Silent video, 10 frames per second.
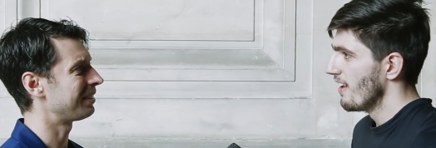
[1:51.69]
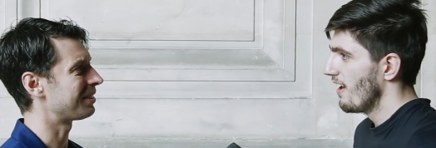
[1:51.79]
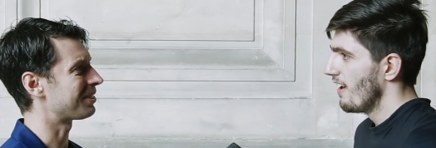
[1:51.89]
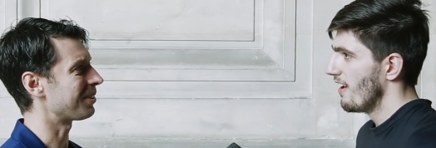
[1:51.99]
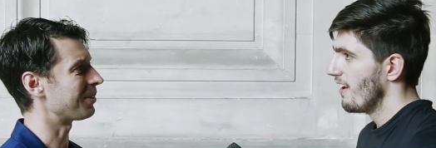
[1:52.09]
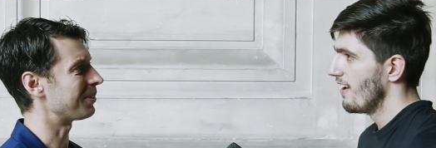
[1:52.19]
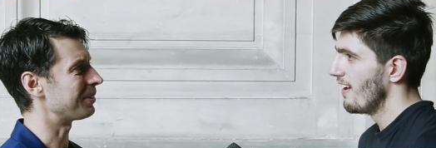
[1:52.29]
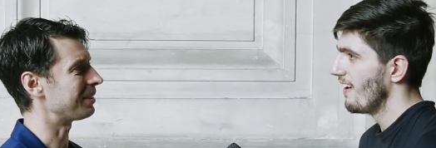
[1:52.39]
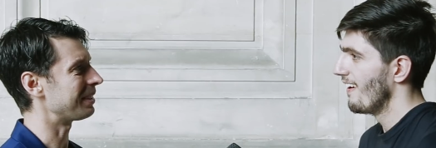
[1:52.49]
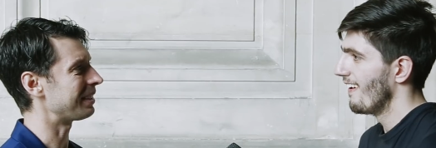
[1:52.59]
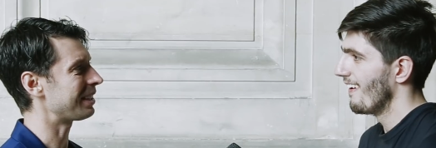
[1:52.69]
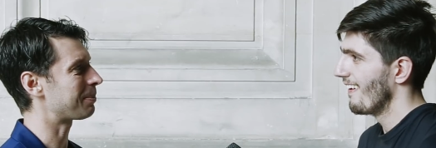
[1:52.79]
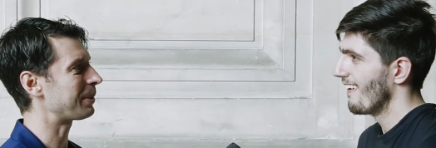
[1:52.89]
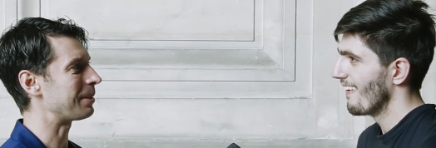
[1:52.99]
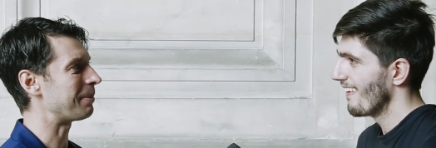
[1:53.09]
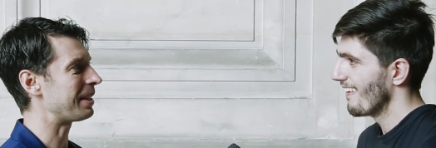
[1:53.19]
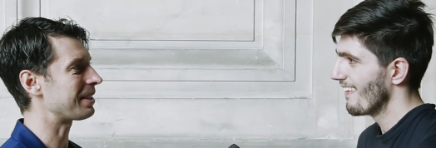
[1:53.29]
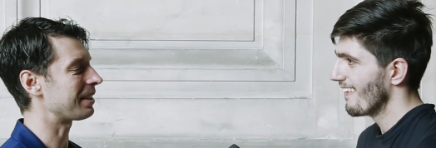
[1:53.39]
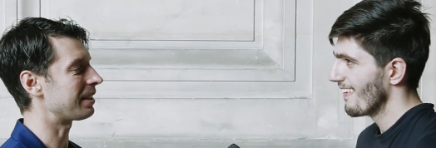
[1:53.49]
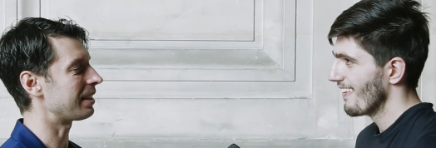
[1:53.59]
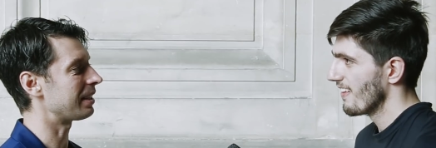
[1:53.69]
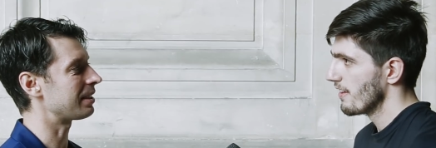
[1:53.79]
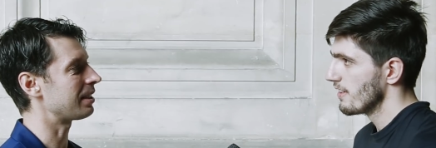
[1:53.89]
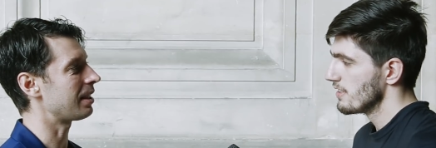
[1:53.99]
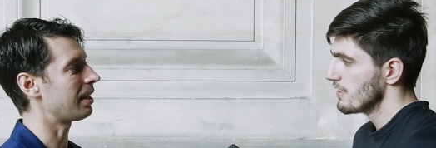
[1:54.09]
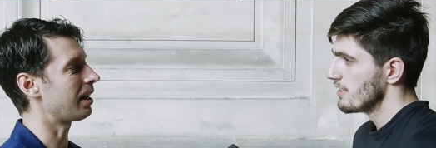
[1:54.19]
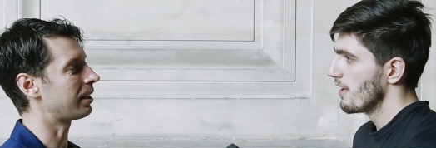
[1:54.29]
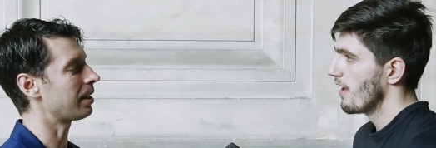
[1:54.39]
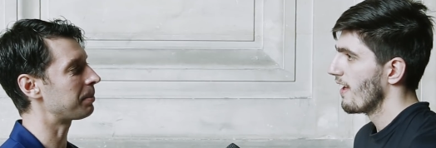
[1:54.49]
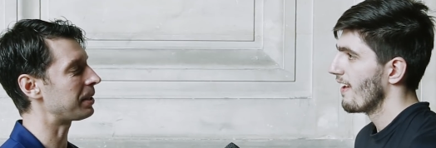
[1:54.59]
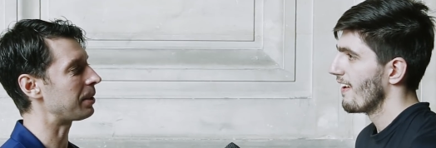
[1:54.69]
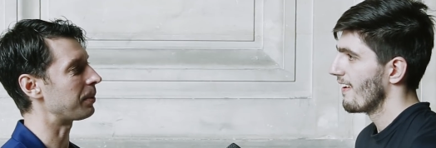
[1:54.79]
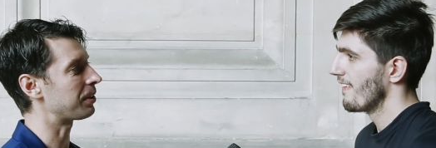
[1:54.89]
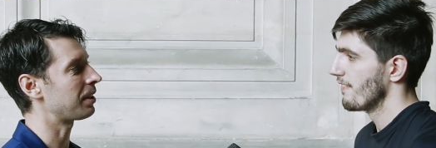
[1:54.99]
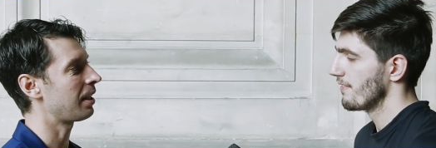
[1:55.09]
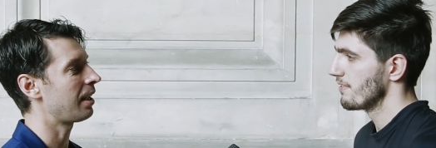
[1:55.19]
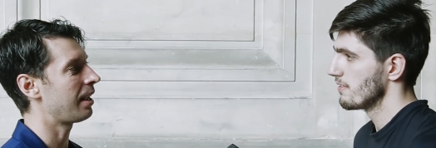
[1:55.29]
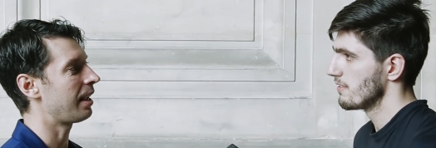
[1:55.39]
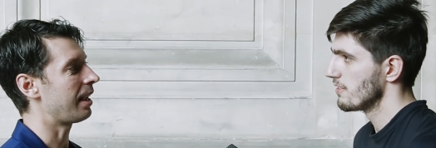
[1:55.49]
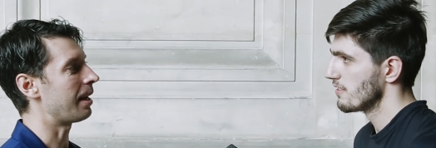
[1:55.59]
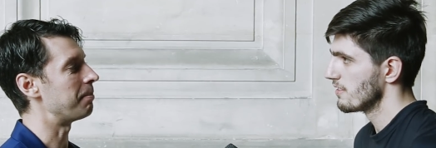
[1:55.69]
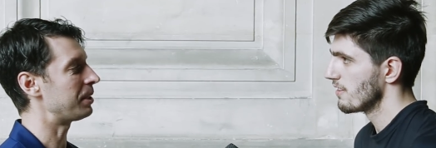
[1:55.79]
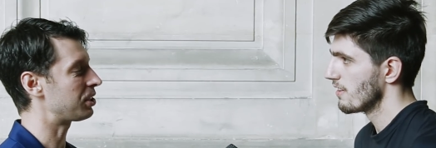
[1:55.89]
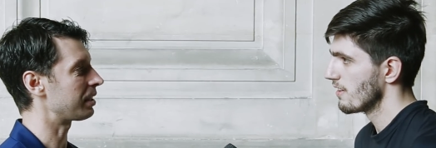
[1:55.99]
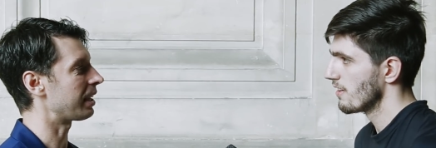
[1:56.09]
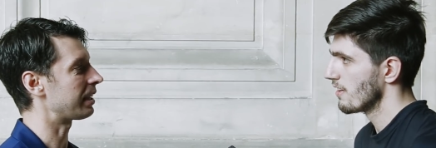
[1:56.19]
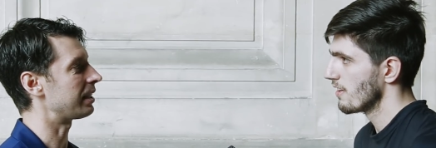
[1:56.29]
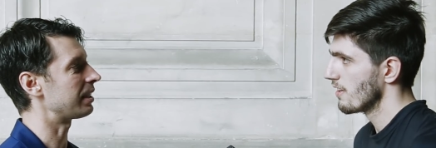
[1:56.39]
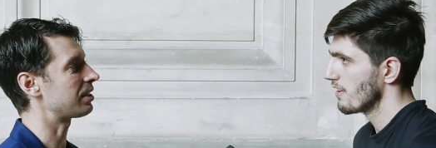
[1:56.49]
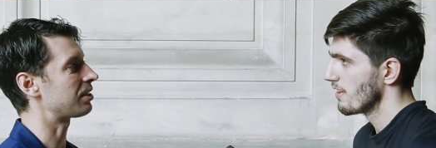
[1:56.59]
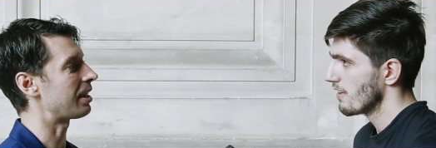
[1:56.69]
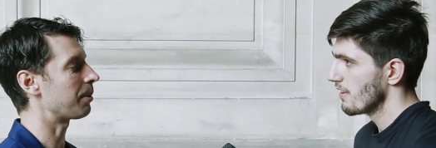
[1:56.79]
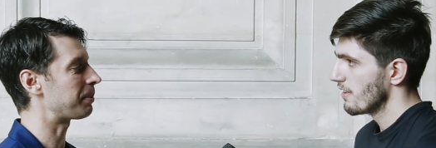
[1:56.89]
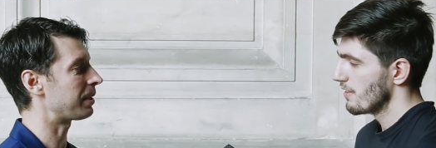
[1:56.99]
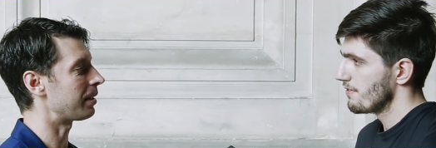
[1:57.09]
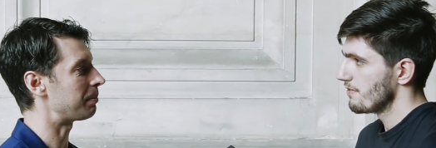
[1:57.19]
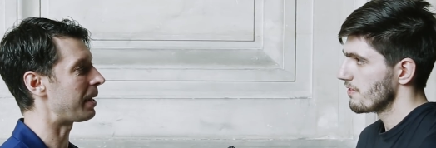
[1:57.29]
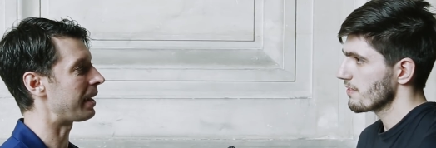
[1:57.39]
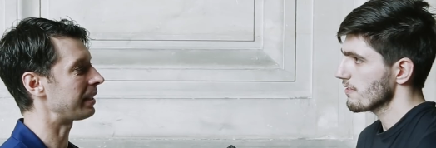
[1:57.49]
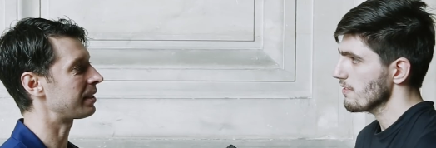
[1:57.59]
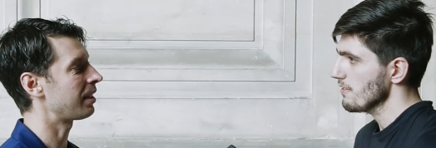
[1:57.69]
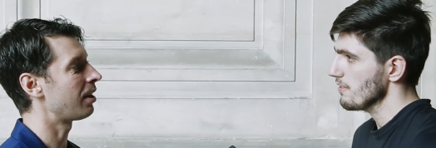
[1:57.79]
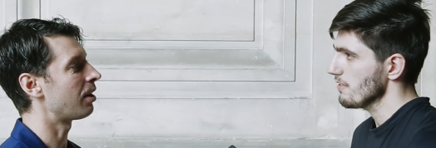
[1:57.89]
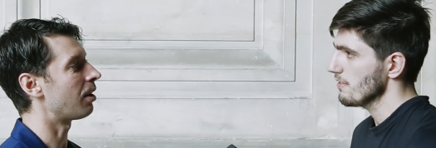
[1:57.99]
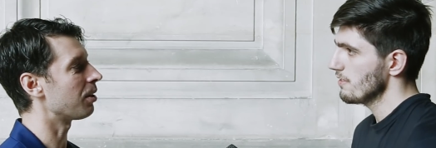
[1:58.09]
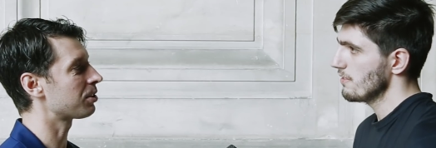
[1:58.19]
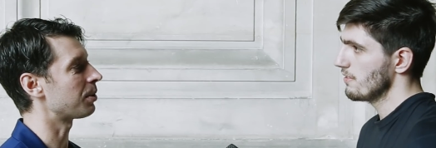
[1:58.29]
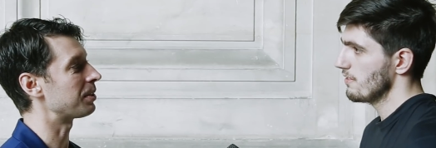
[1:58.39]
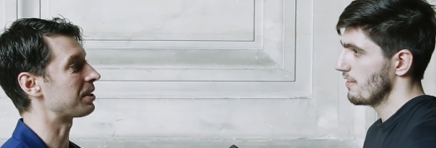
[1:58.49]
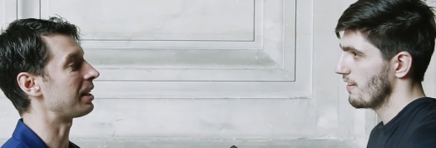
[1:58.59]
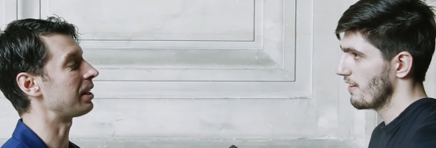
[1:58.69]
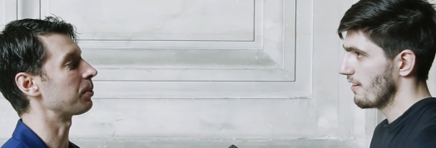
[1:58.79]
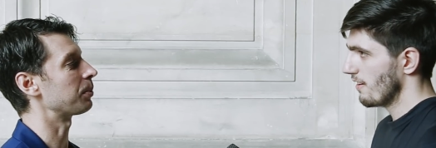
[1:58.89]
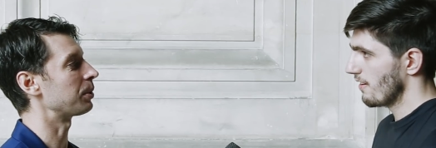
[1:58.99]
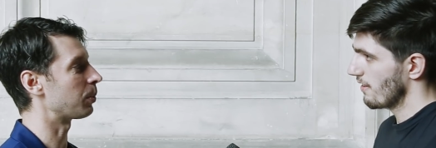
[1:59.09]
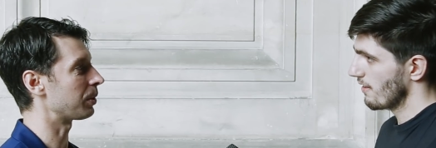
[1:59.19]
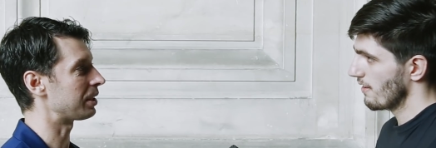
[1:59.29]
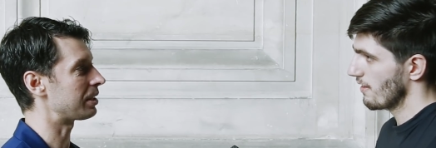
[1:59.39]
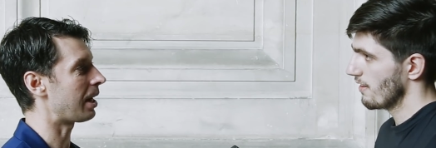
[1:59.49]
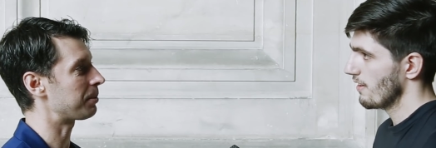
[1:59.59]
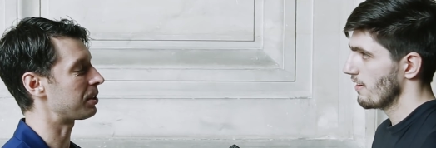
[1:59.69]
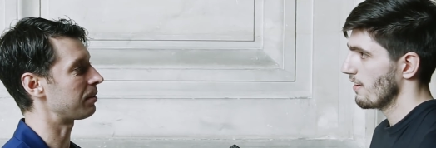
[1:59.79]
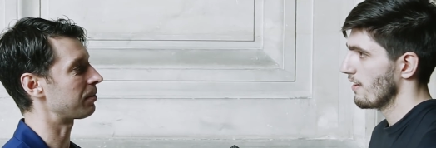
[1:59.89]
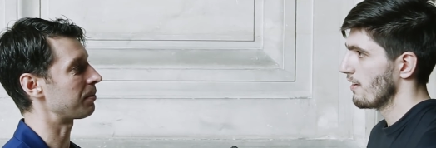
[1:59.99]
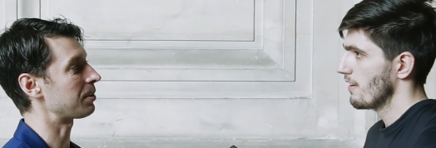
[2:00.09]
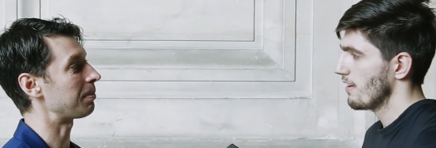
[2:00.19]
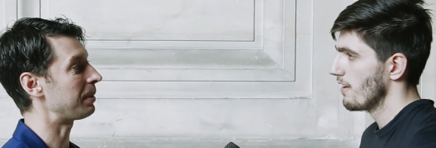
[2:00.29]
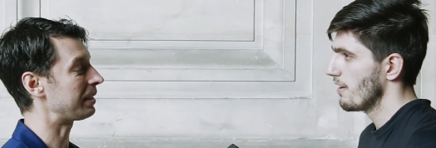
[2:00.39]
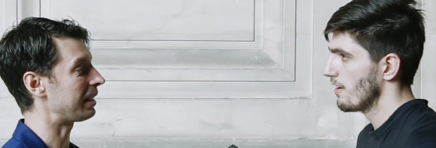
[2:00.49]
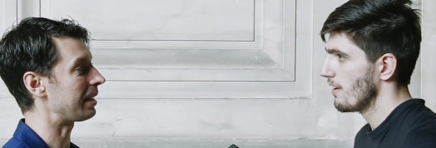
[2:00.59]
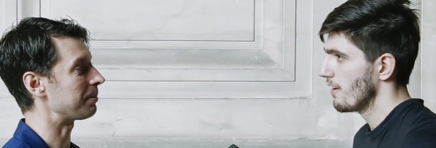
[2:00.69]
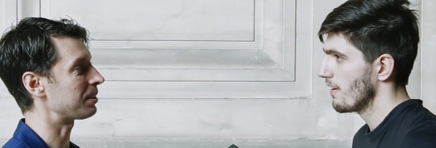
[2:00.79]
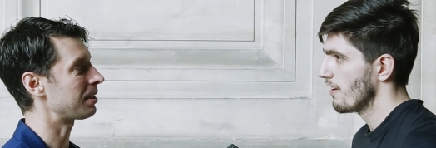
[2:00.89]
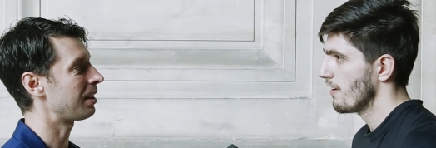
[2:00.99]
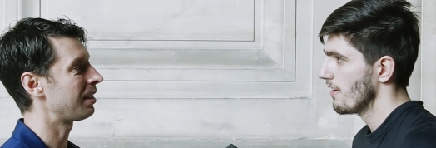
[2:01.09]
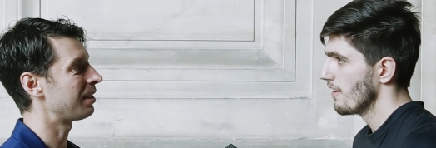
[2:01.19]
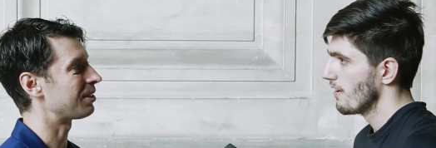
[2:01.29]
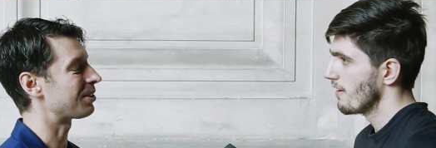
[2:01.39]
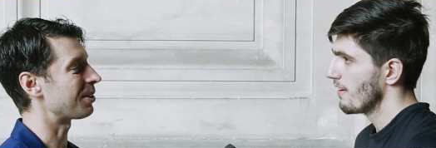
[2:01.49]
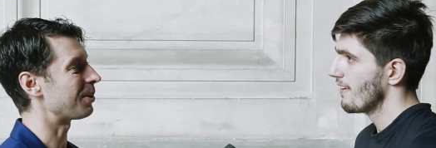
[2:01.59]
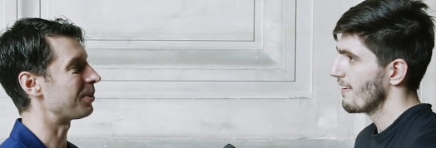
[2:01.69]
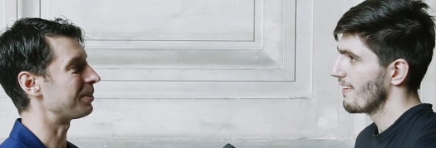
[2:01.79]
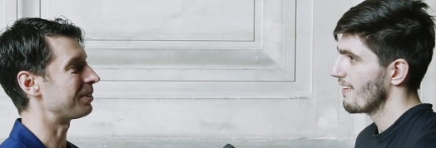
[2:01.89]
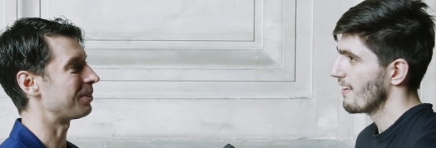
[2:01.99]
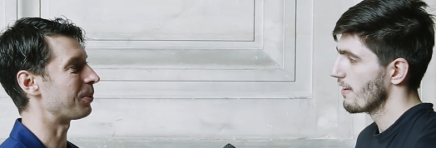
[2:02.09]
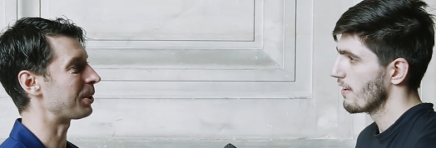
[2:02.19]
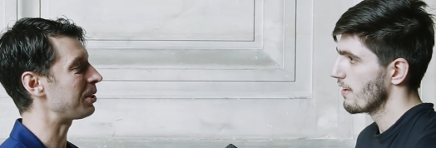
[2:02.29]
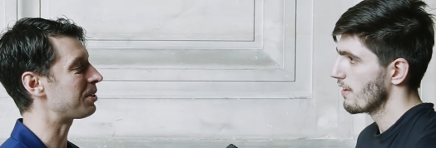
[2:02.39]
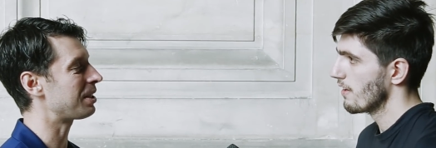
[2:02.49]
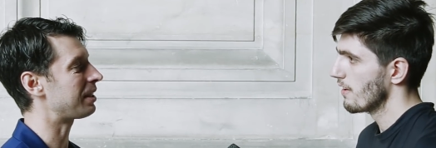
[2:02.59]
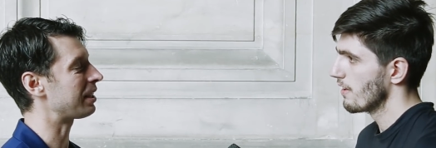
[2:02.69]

Speaker 1: So that's pretty amazing that a company with a mission like this to help the unbanked also is getting real world adoption from some big names. So, where do you see